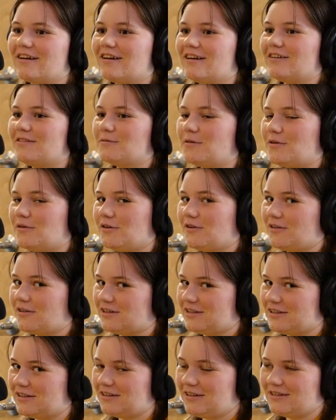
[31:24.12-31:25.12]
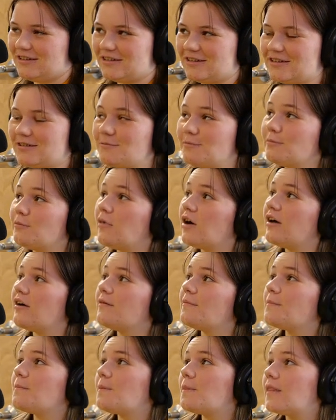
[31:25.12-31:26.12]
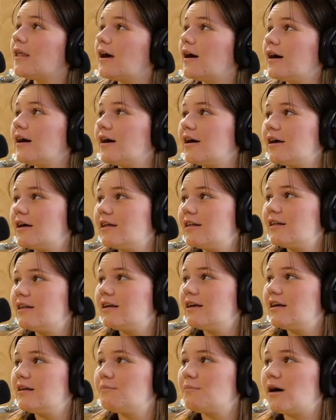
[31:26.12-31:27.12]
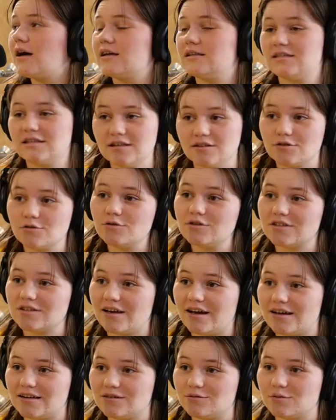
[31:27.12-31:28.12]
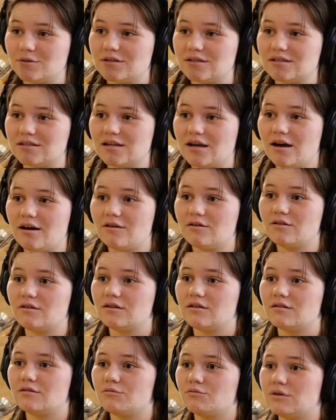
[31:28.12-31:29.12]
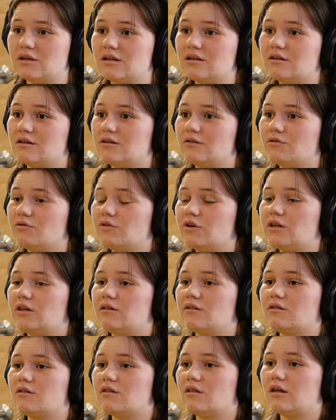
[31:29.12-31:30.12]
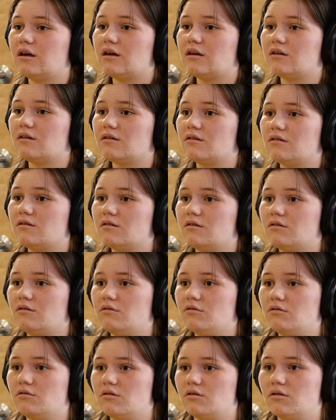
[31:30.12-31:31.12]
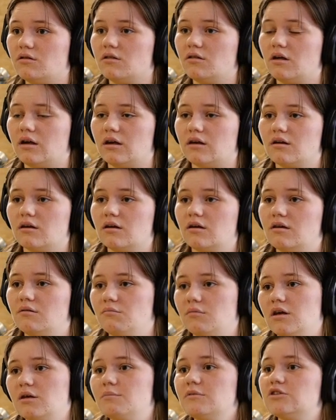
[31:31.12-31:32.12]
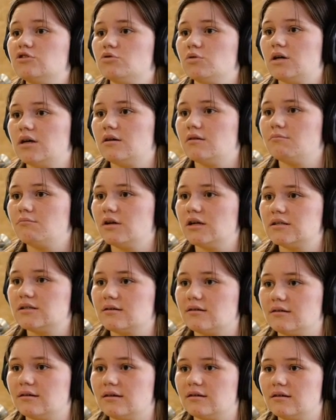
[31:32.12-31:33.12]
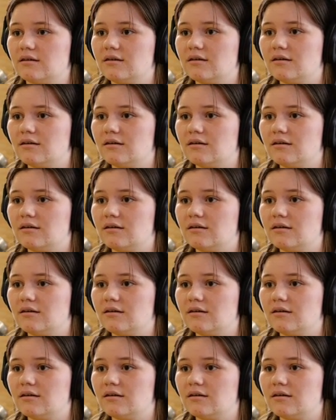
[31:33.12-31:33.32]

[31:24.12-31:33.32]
um, and you're listening to this. But uh, in my C.S. Lewis class was how to read with like like Im- imagery basically.